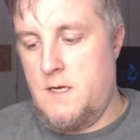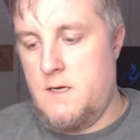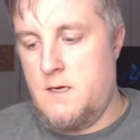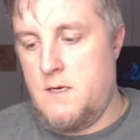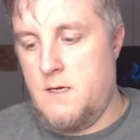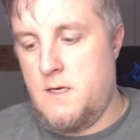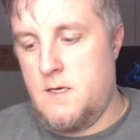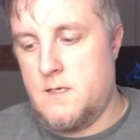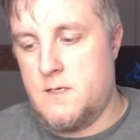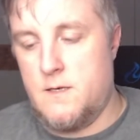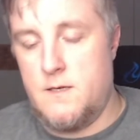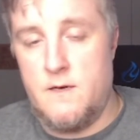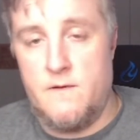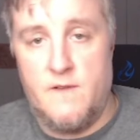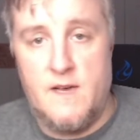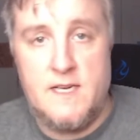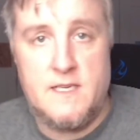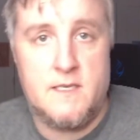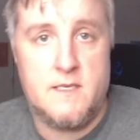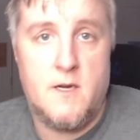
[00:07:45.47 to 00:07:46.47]
So the
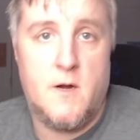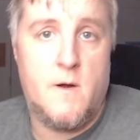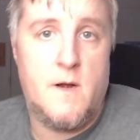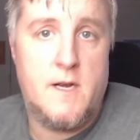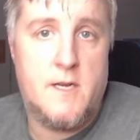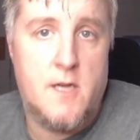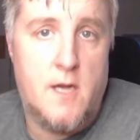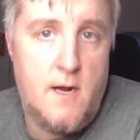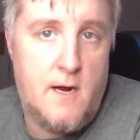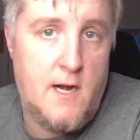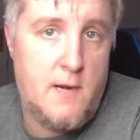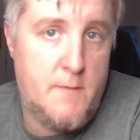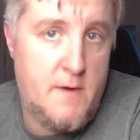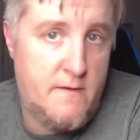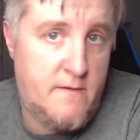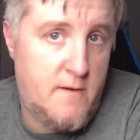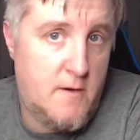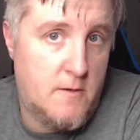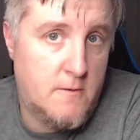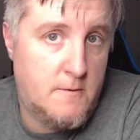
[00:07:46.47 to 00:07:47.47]
device is already talking to my
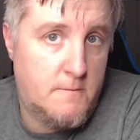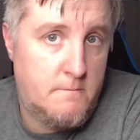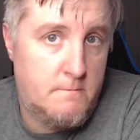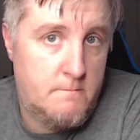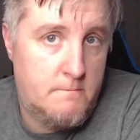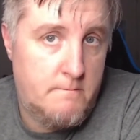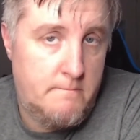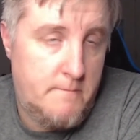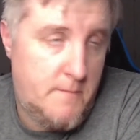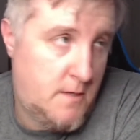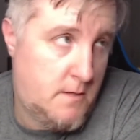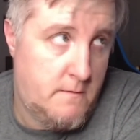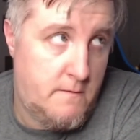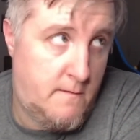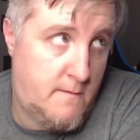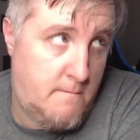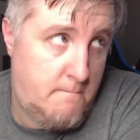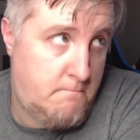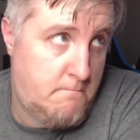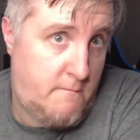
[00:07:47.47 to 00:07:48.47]
phone.
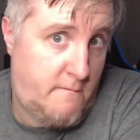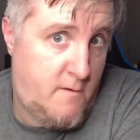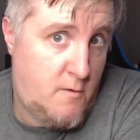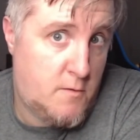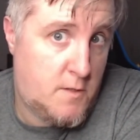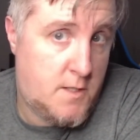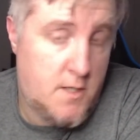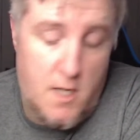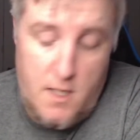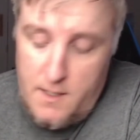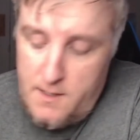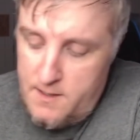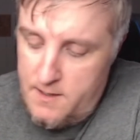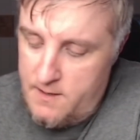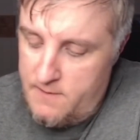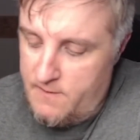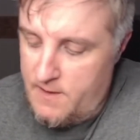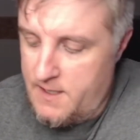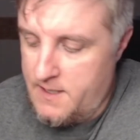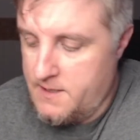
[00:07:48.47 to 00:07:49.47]
Phone's talking to the
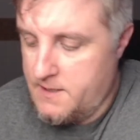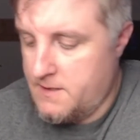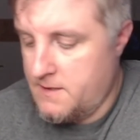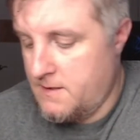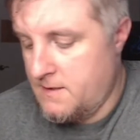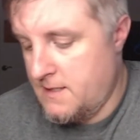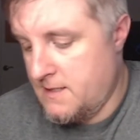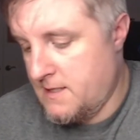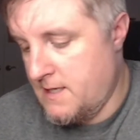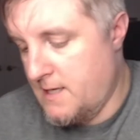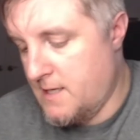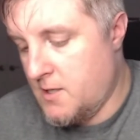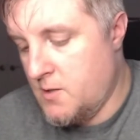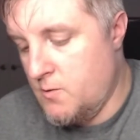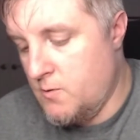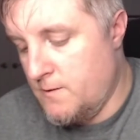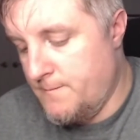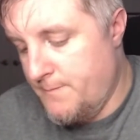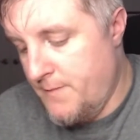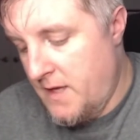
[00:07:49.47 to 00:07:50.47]
device. That's kind of
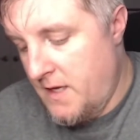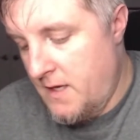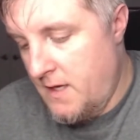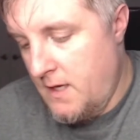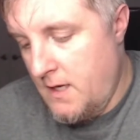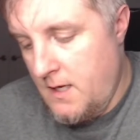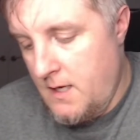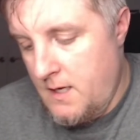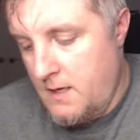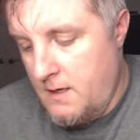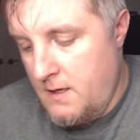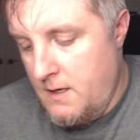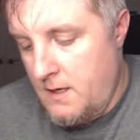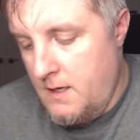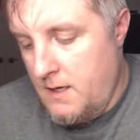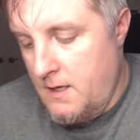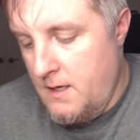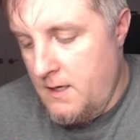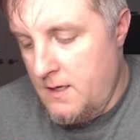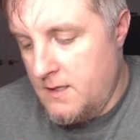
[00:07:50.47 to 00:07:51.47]
cool.
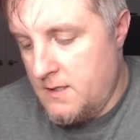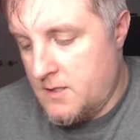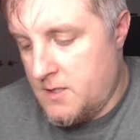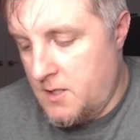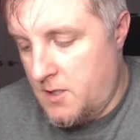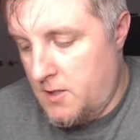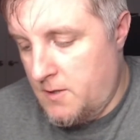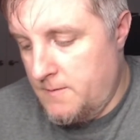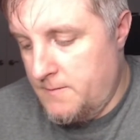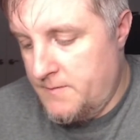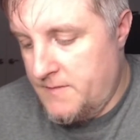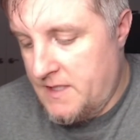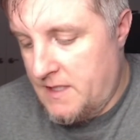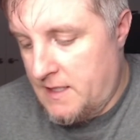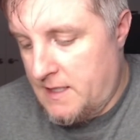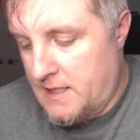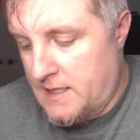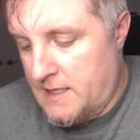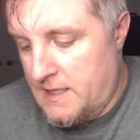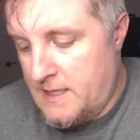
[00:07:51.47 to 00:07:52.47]
So
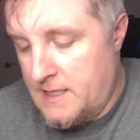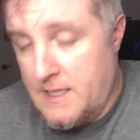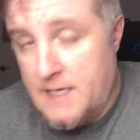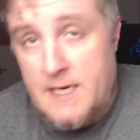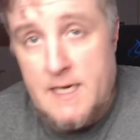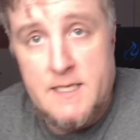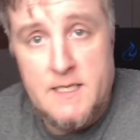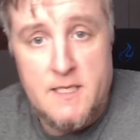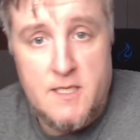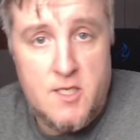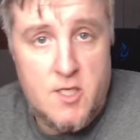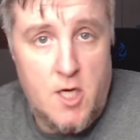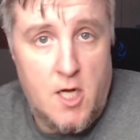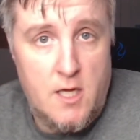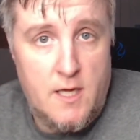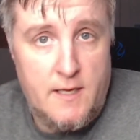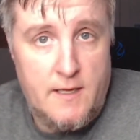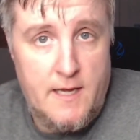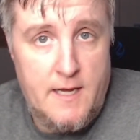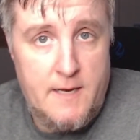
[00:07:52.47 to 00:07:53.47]
it's
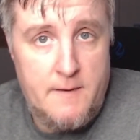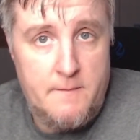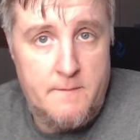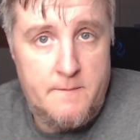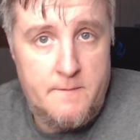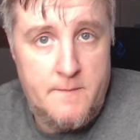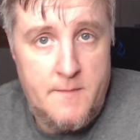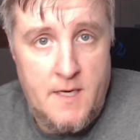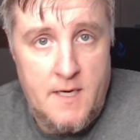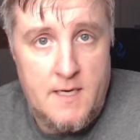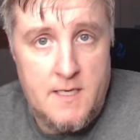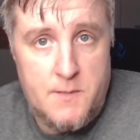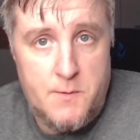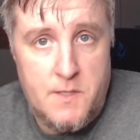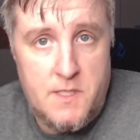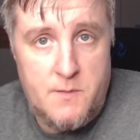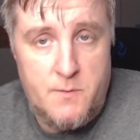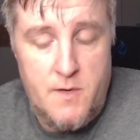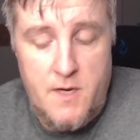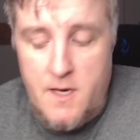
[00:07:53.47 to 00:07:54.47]
installing that as we
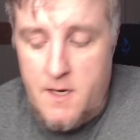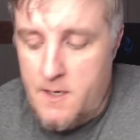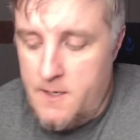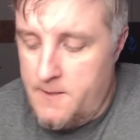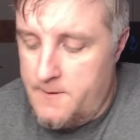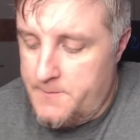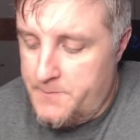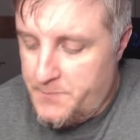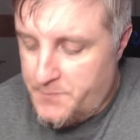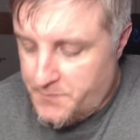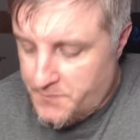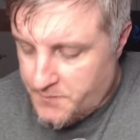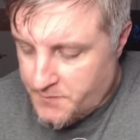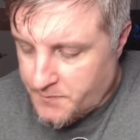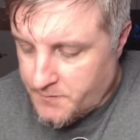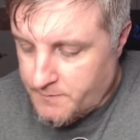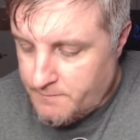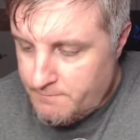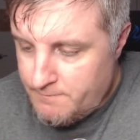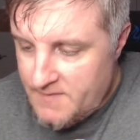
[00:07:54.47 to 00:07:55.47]
speak.
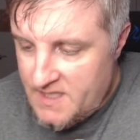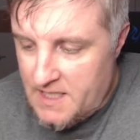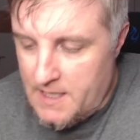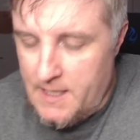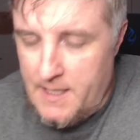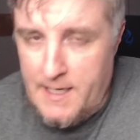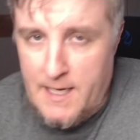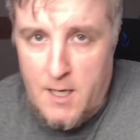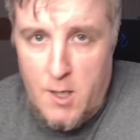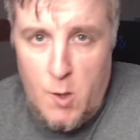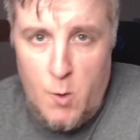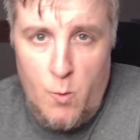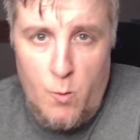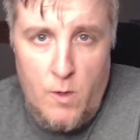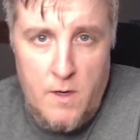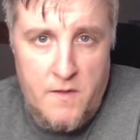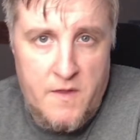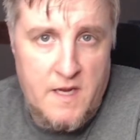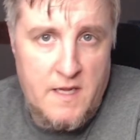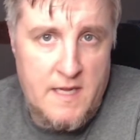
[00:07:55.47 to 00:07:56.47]
Now,
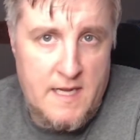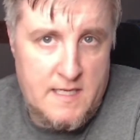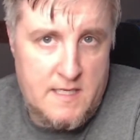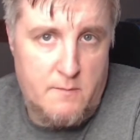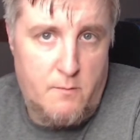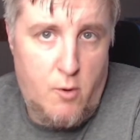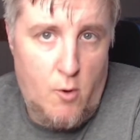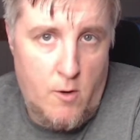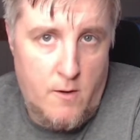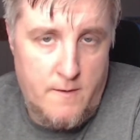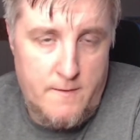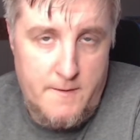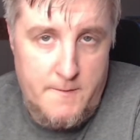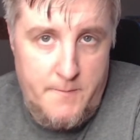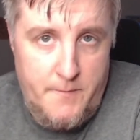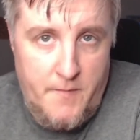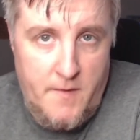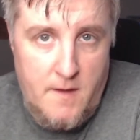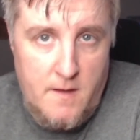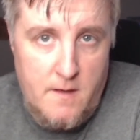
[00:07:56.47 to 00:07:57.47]
one thing that's important,
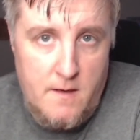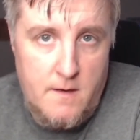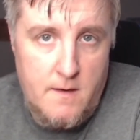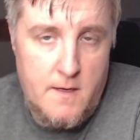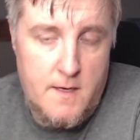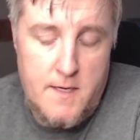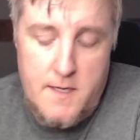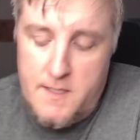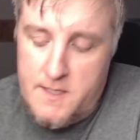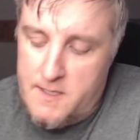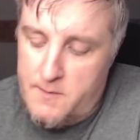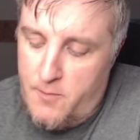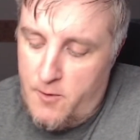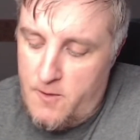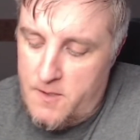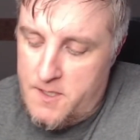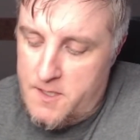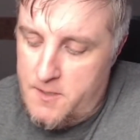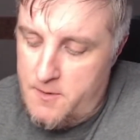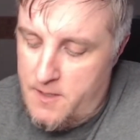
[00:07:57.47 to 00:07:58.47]
it
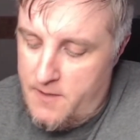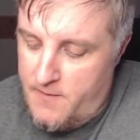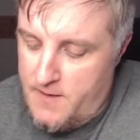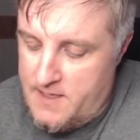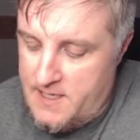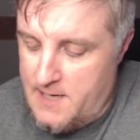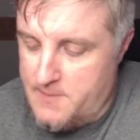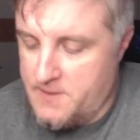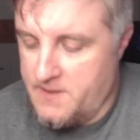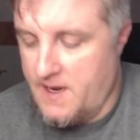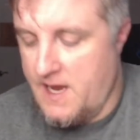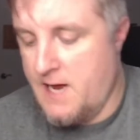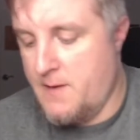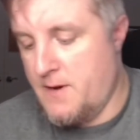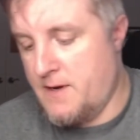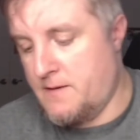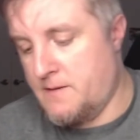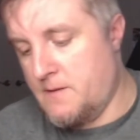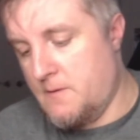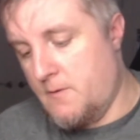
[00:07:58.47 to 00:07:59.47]
supports two different types of
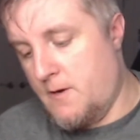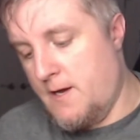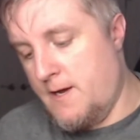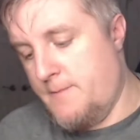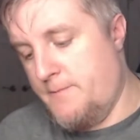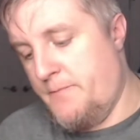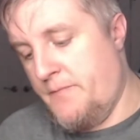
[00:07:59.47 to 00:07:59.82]
gaming, okay?